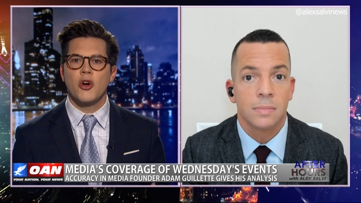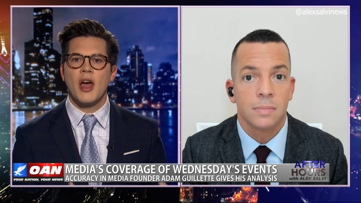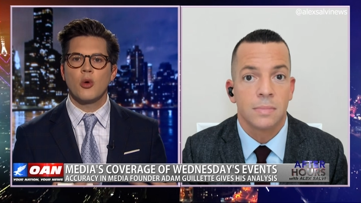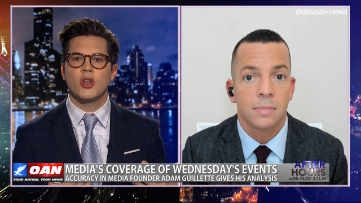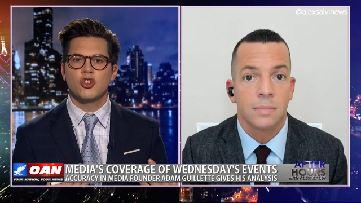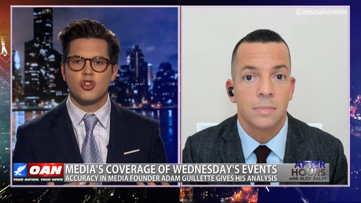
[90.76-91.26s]
Speaker 1: now
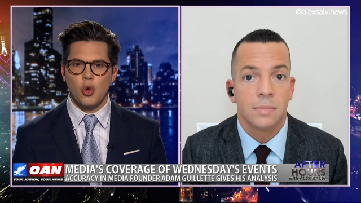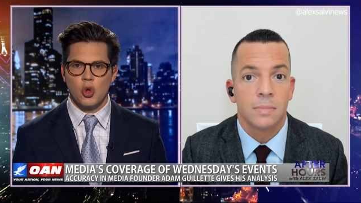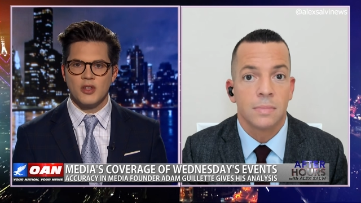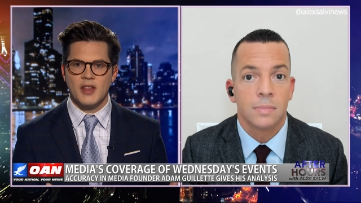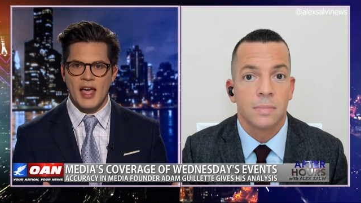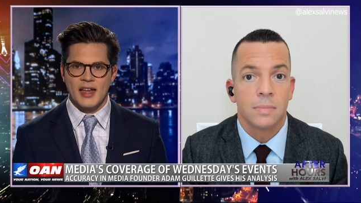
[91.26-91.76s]
controlling
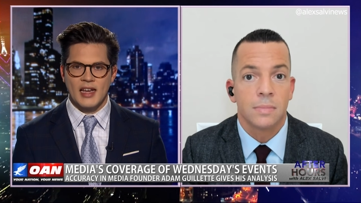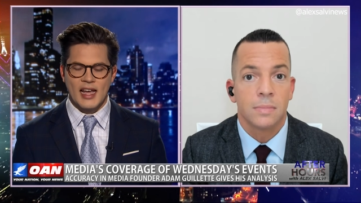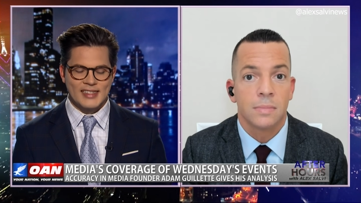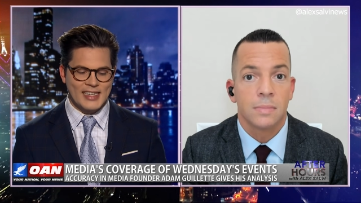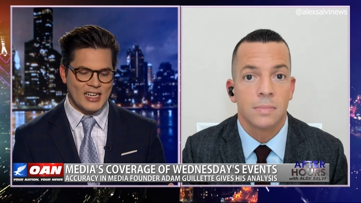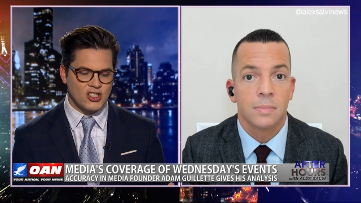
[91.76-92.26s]
the headlines.
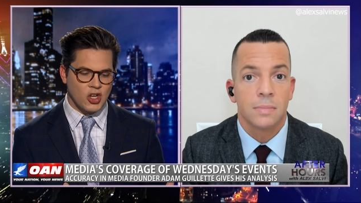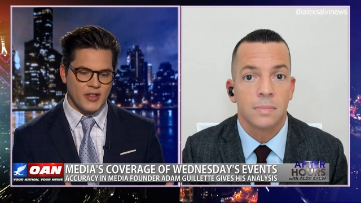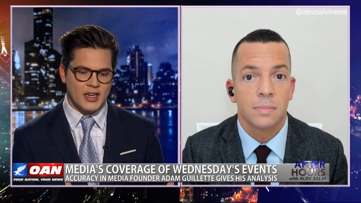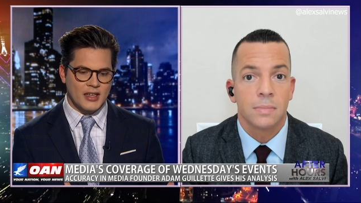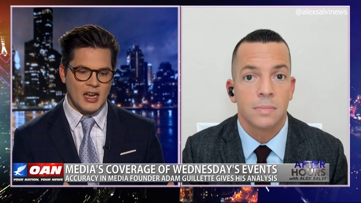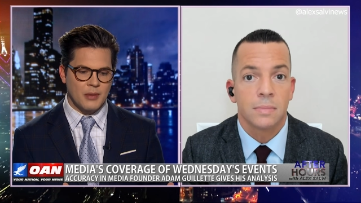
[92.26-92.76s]
And I saw that a
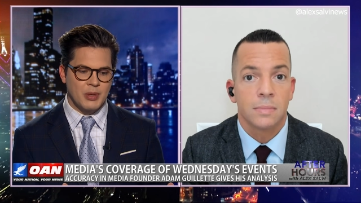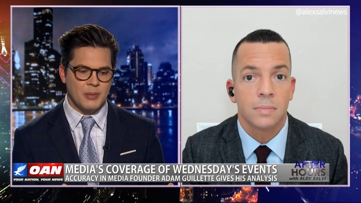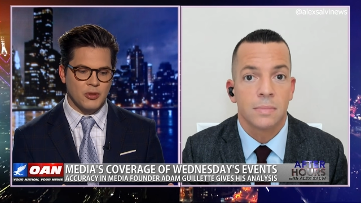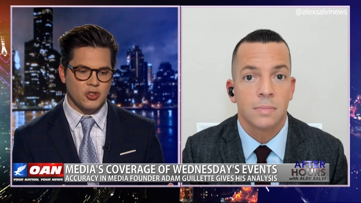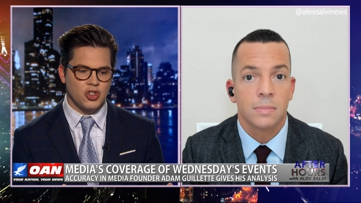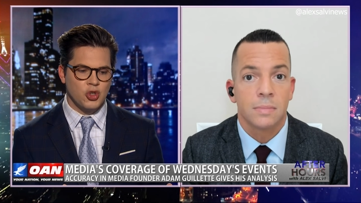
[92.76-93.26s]
lot of
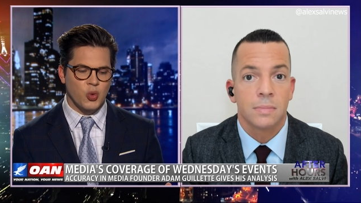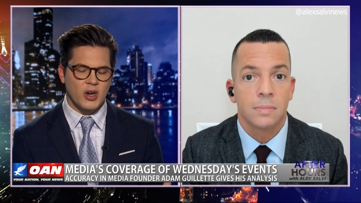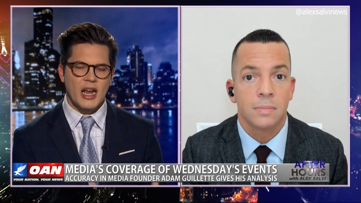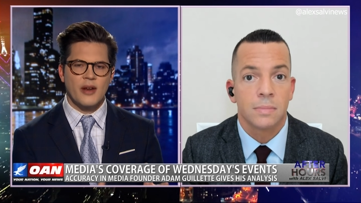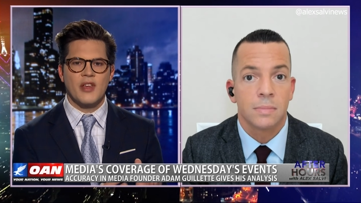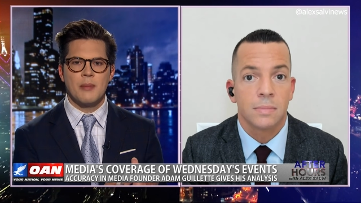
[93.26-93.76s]
people, too, were
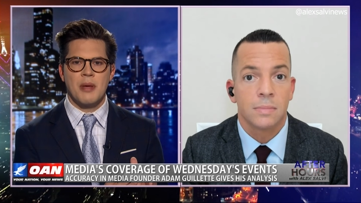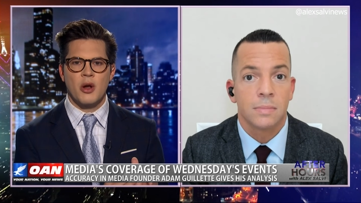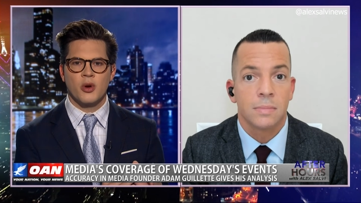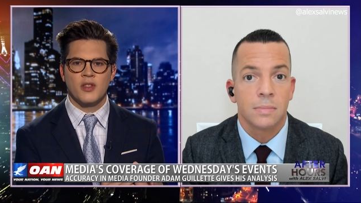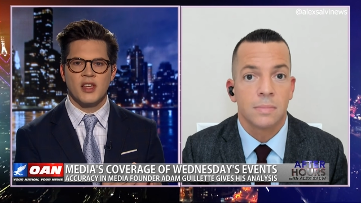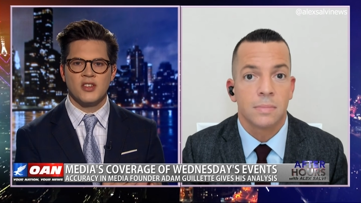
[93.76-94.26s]
kind of
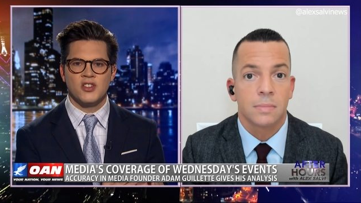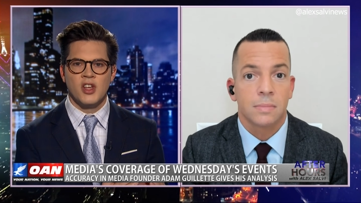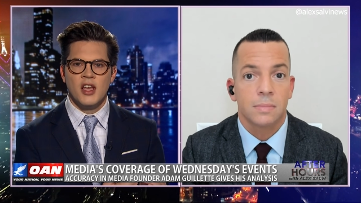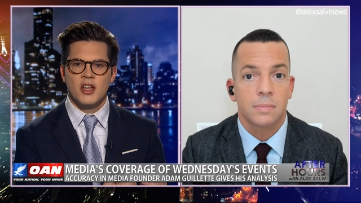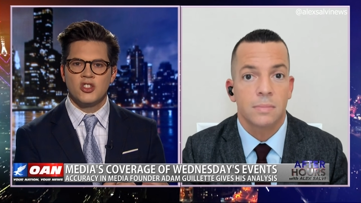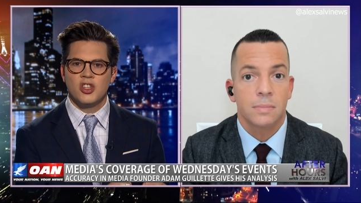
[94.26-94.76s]
comparing this
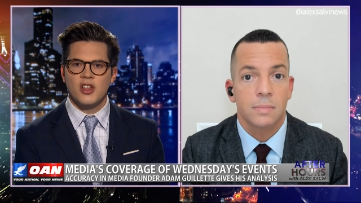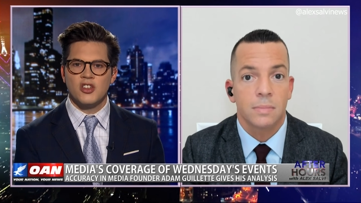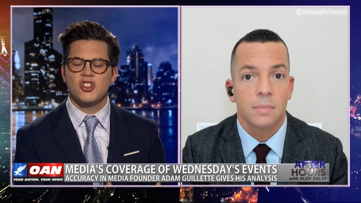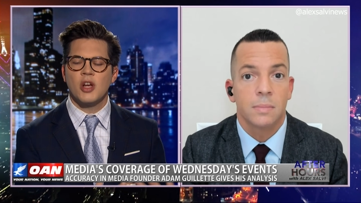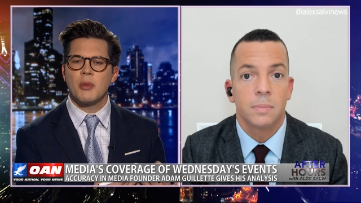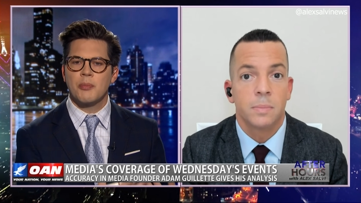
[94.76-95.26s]
to the
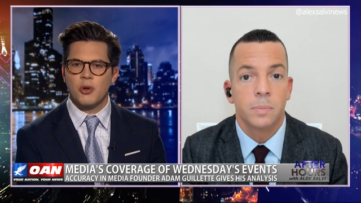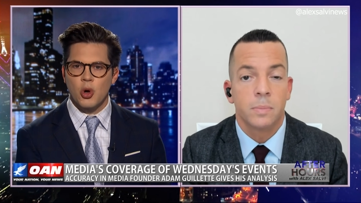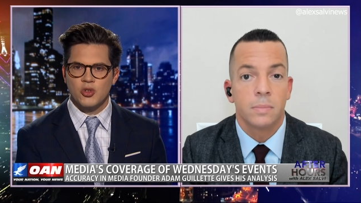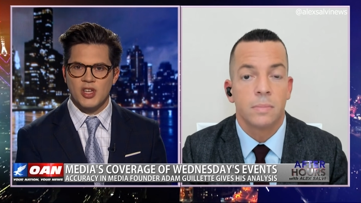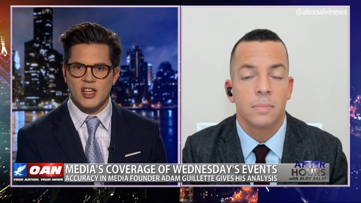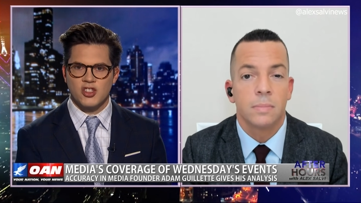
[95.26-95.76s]
summer
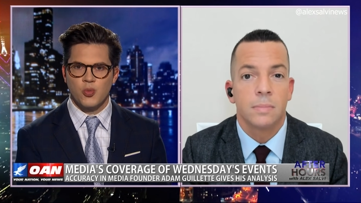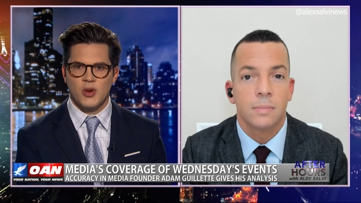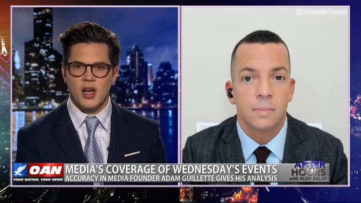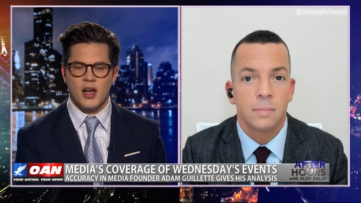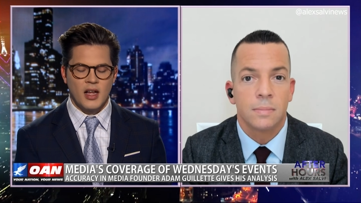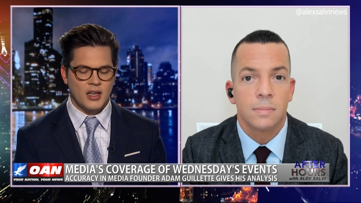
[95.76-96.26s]
protests when
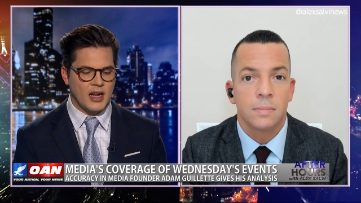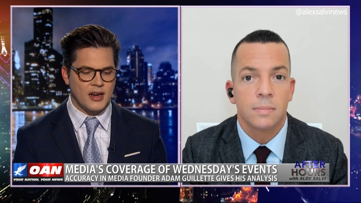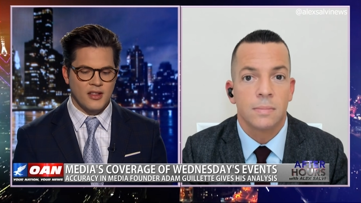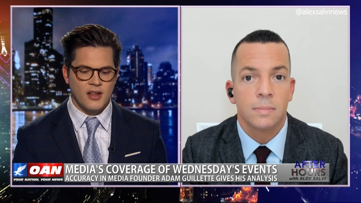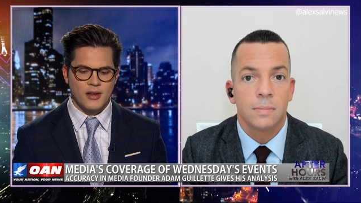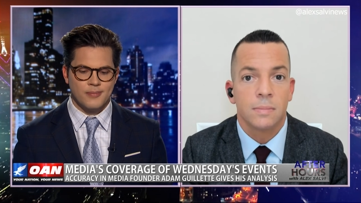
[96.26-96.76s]
uh, a lot of
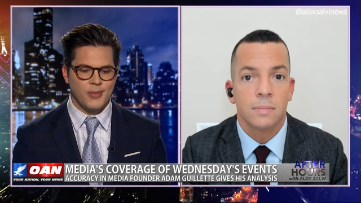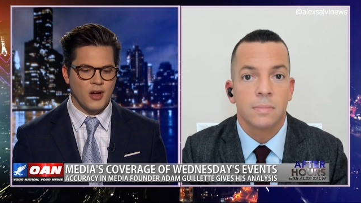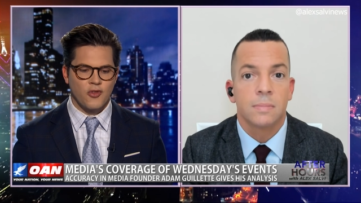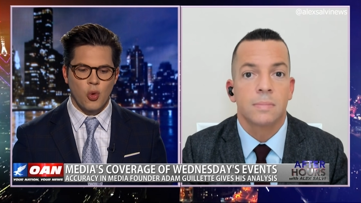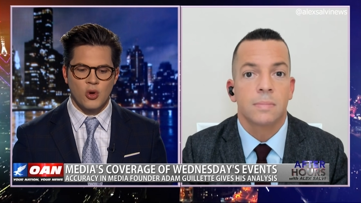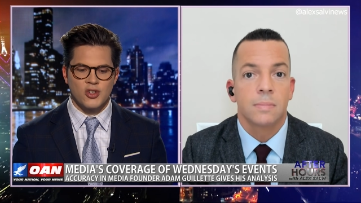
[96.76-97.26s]
the, of
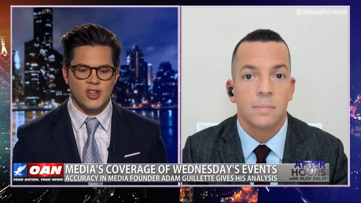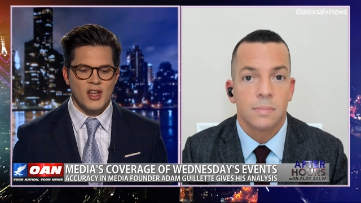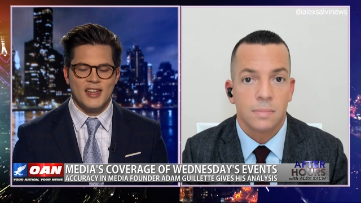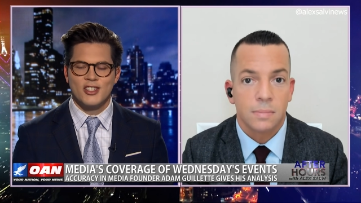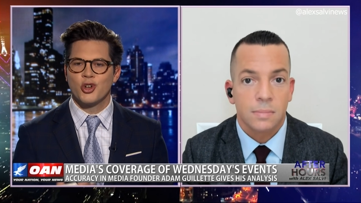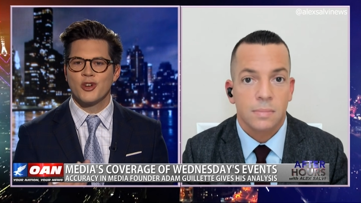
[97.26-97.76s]
course,
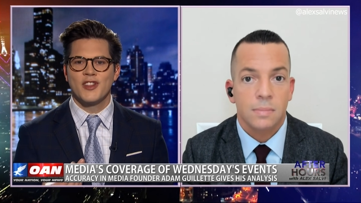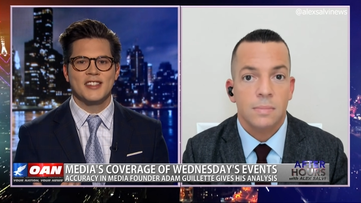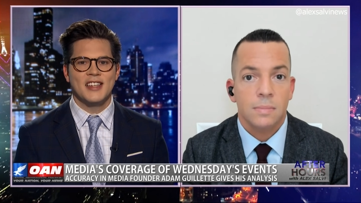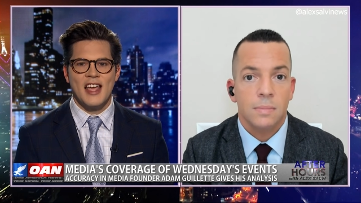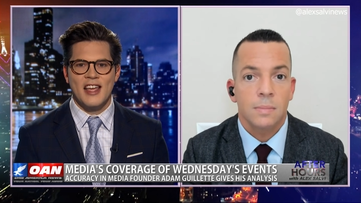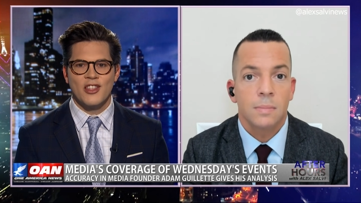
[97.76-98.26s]
during the day,
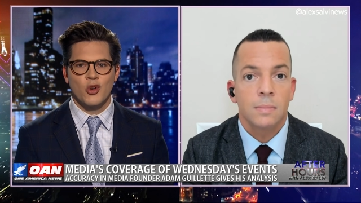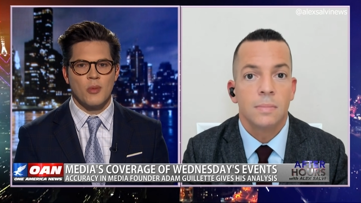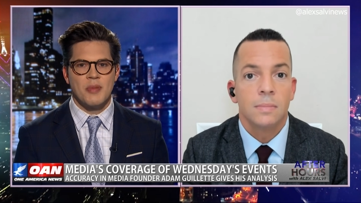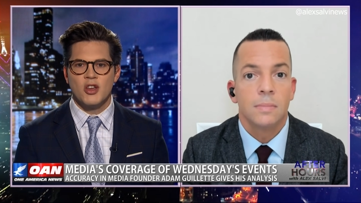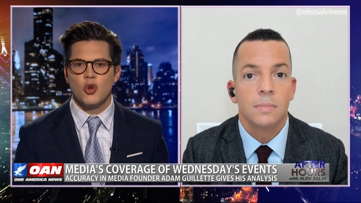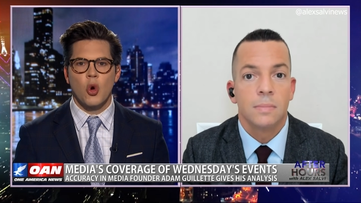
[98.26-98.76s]
day, there would
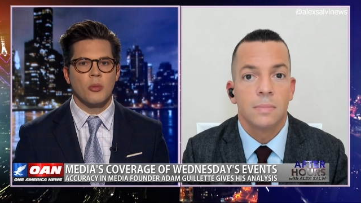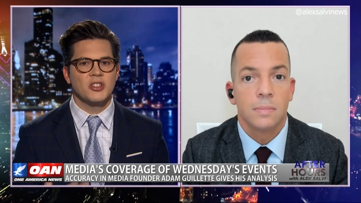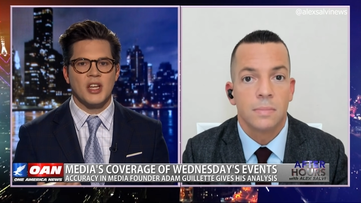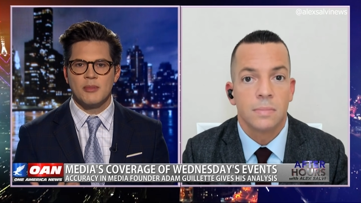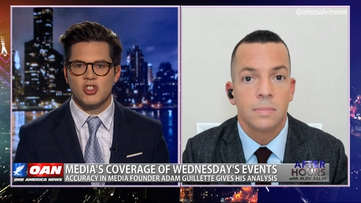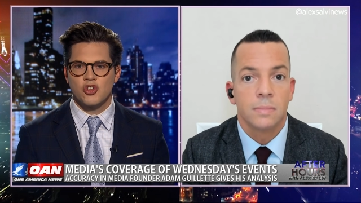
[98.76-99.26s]
be normal
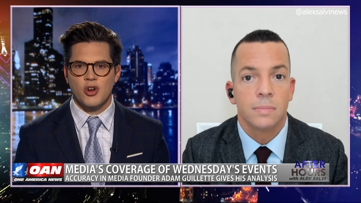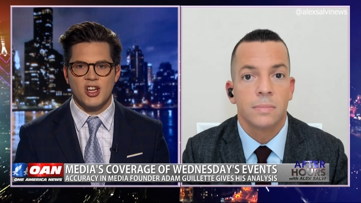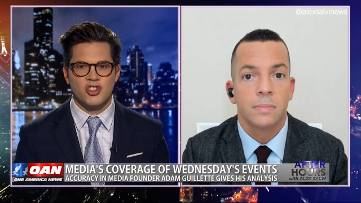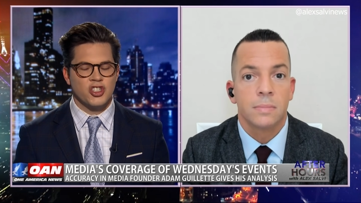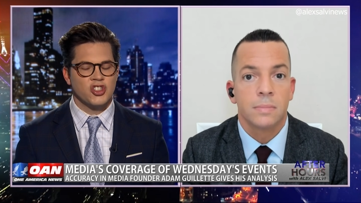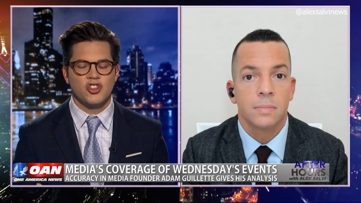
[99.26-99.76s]

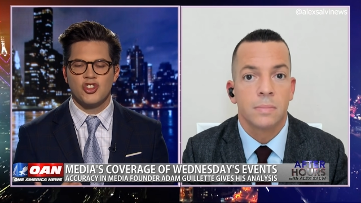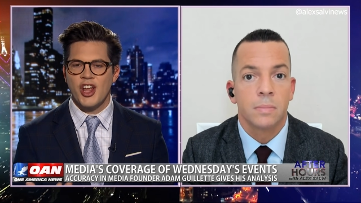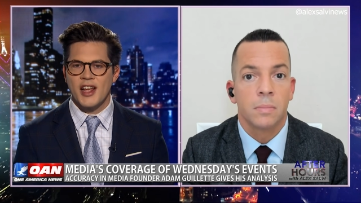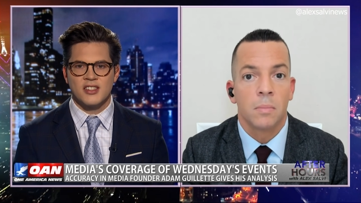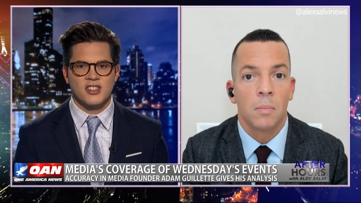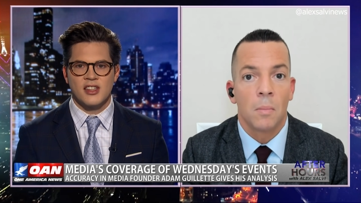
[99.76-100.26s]
demonstrations, chants,